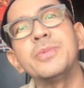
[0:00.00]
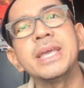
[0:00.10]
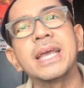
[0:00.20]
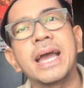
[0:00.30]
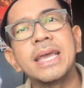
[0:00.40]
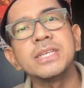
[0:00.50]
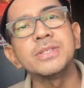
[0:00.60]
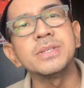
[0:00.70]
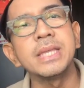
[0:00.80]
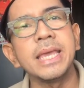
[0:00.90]
the way, guys,
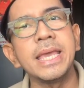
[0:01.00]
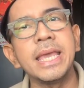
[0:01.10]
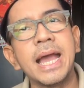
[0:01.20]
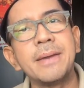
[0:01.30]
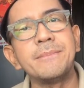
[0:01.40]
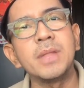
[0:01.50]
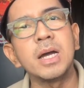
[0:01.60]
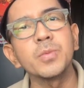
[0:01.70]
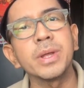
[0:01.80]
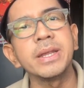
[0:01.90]
today I'm
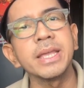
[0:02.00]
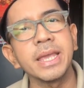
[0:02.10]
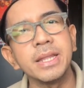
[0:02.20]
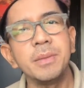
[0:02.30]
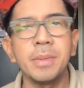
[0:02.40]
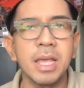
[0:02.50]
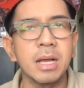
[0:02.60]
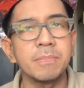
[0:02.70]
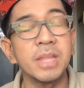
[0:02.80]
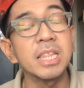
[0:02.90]
not wearing any
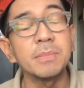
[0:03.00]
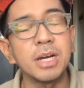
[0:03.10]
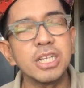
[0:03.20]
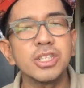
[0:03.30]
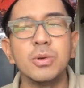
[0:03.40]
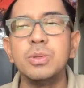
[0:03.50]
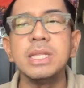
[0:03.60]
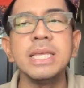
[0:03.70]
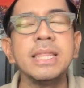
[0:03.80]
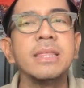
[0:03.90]
makeup. Not much,
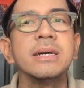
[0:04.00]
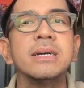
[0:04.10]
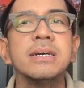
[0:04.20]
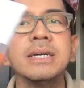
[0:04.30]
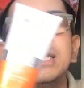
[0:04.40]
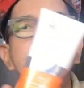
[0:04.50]
only the